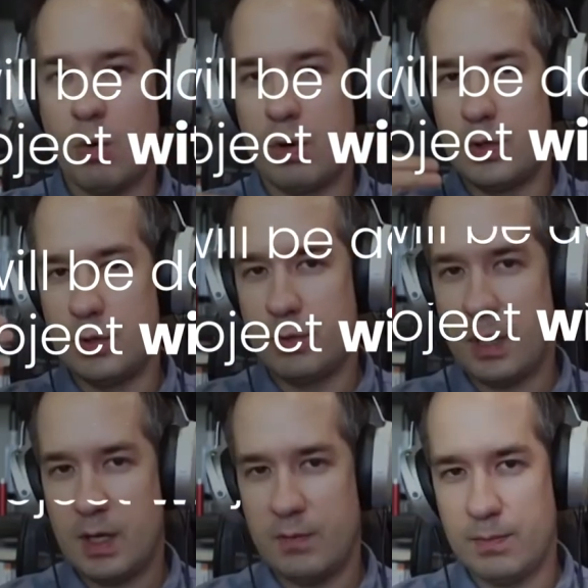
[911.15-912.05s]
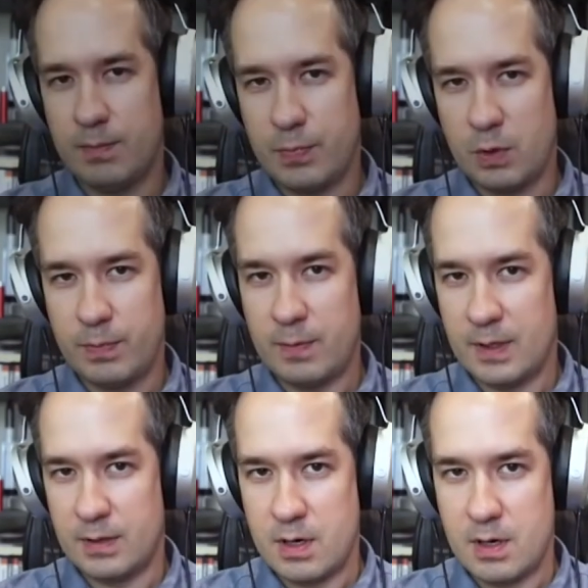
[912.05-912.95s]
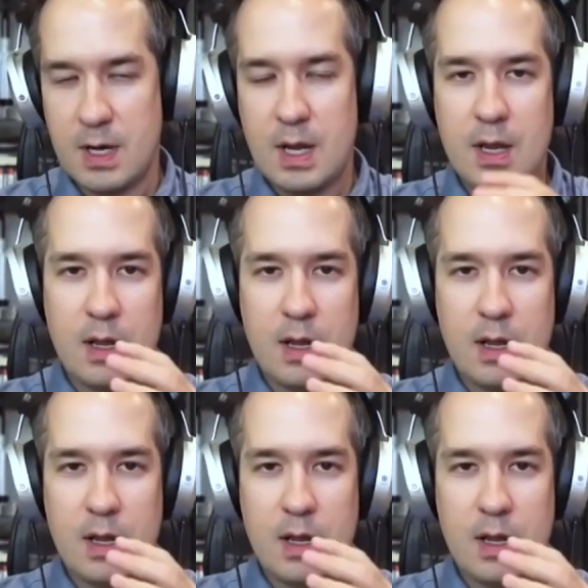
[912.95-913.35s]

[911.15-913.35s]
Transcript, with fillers: or do we have a proper vendor?